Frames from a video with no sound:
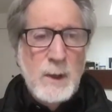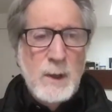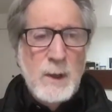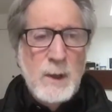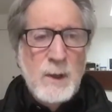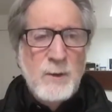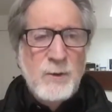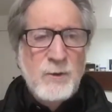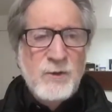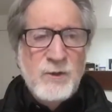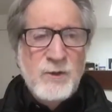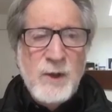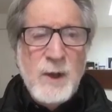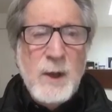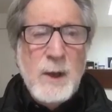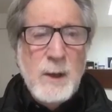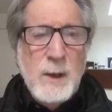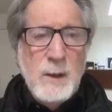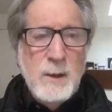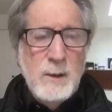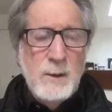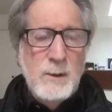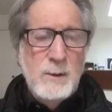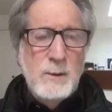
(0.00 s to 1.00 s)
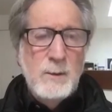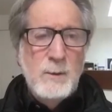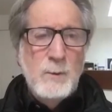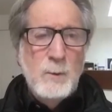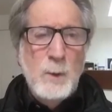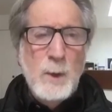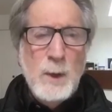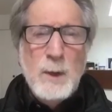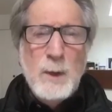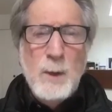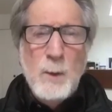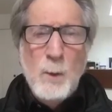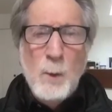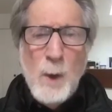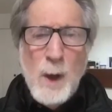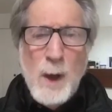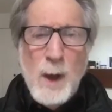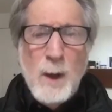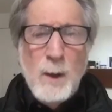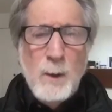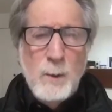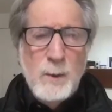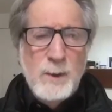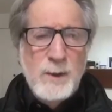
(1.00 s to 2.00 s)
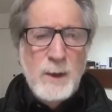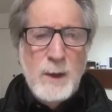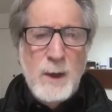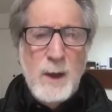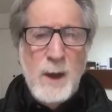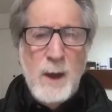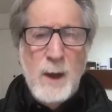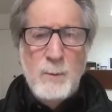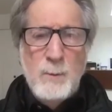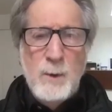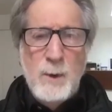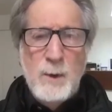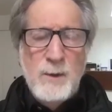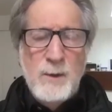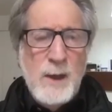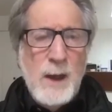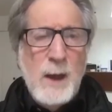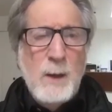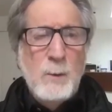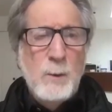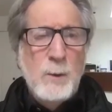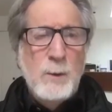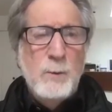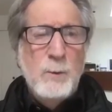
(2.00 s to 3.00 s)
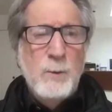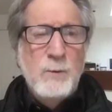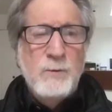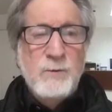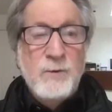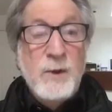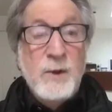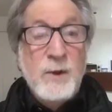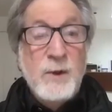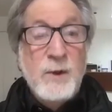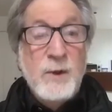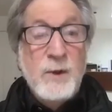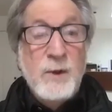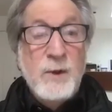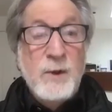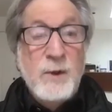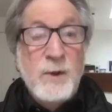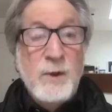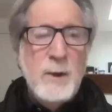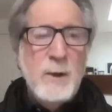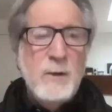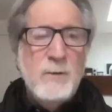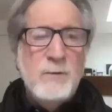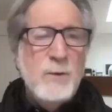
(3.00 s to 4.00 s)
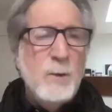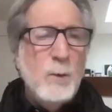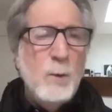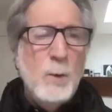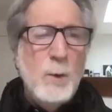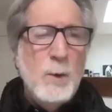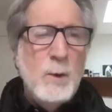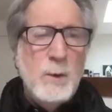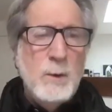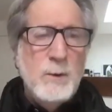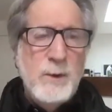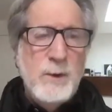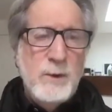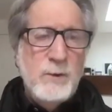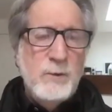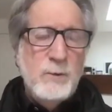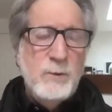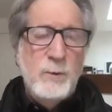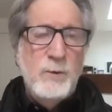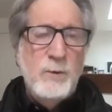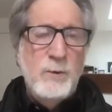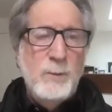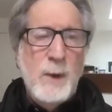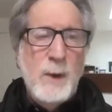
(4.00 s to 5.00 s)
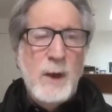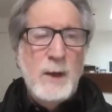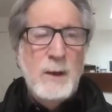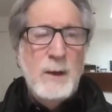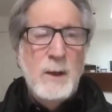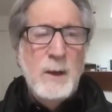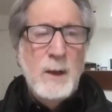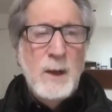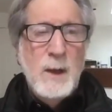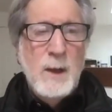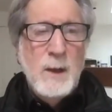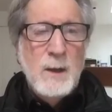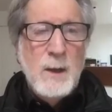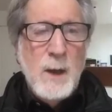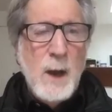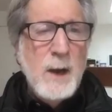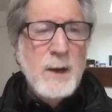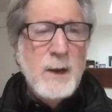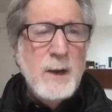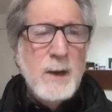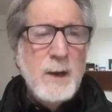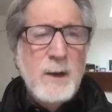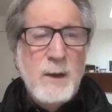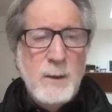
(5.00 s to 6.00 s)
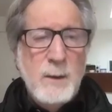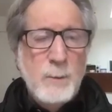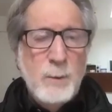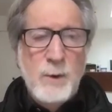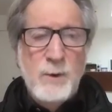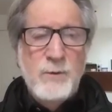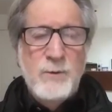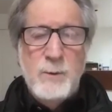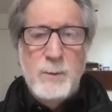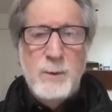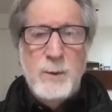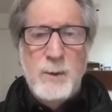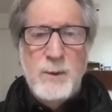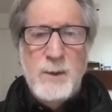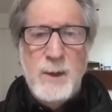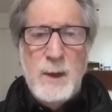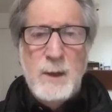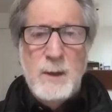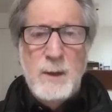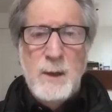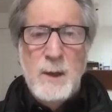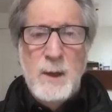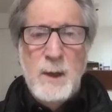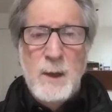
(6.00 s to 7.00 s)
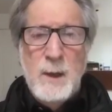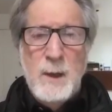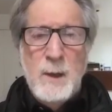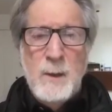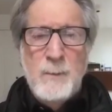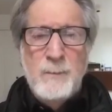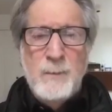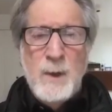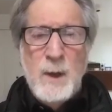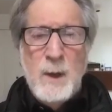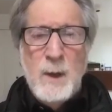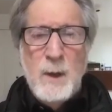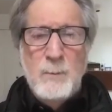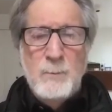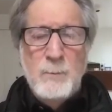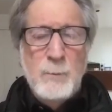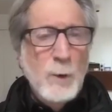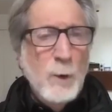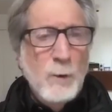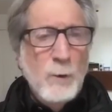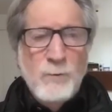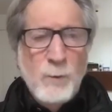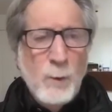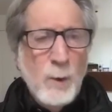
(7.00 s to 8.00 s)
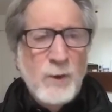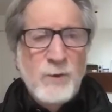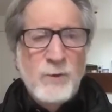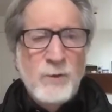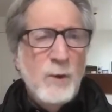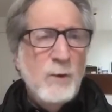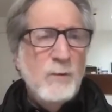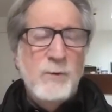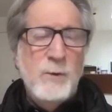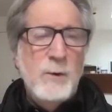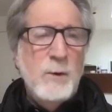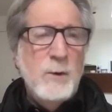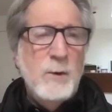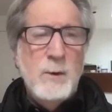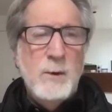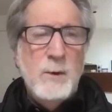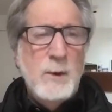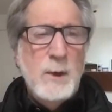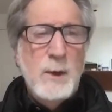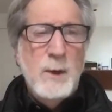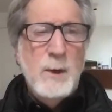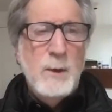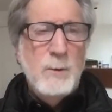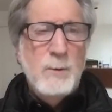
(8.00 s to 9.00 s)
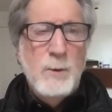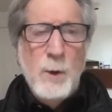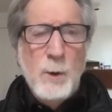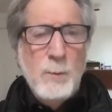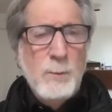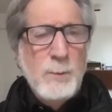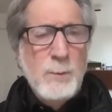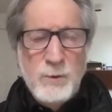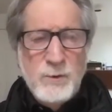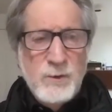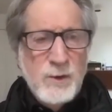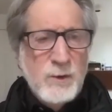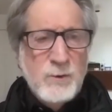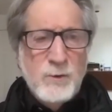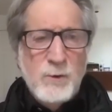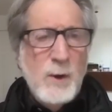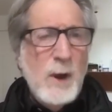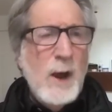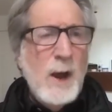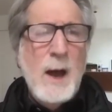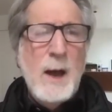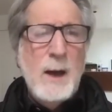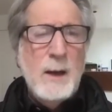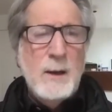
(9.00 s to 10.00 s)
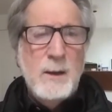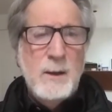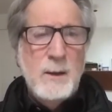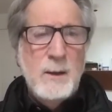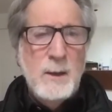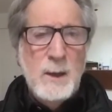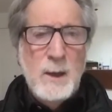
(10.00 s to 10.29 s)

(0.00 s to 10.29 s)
see really well with the camera, that would reveal something of the world. This was my guiding principle, that no voiceover, no music track,